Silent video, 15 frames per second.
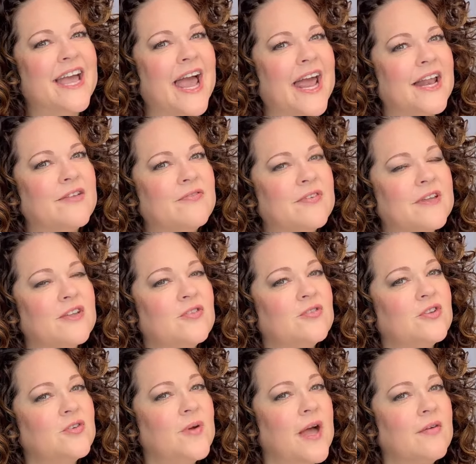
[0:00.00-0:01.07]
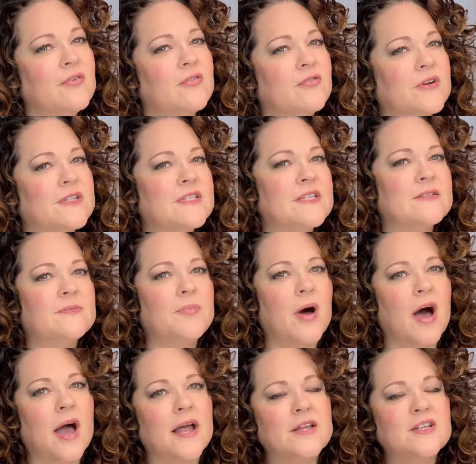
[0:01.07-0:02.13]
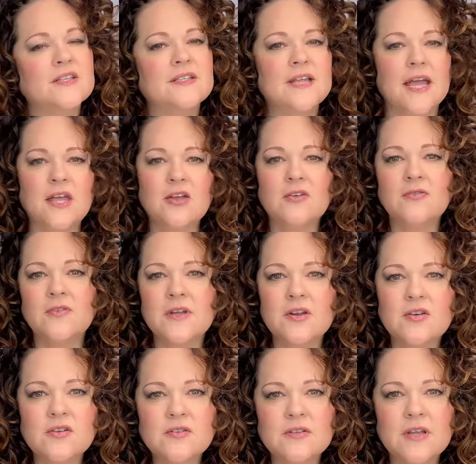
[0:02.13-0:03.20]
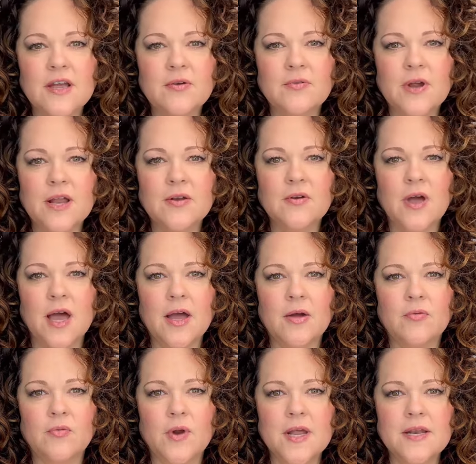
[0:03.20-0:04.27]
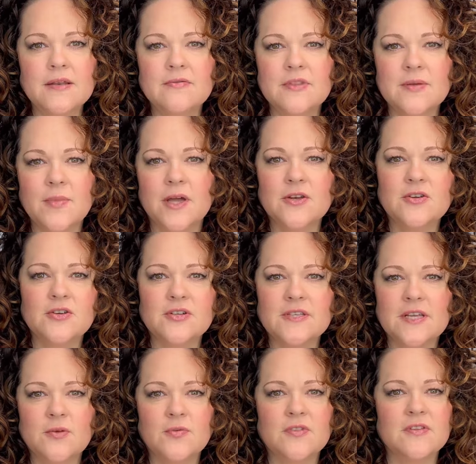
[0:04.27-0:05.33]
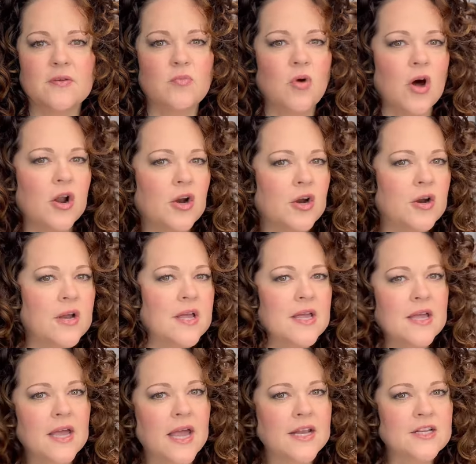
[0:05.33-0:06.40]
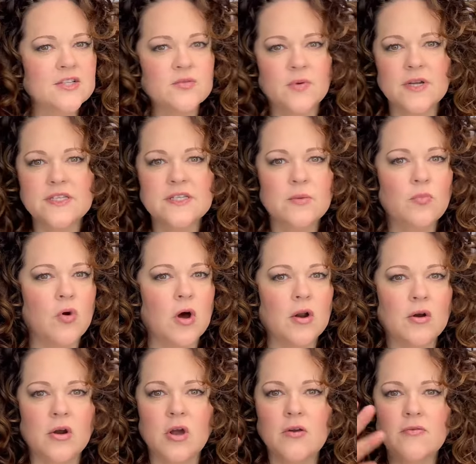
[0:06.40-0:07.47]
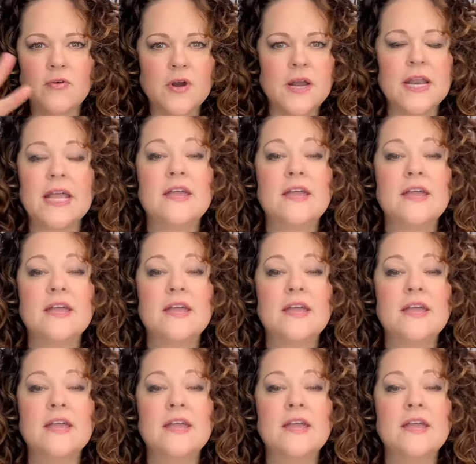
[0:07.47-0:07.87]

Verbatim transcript: And if it, you do have a frizzy spot, just take your fingers and uh, run them under your sink with some water and just run some water over it.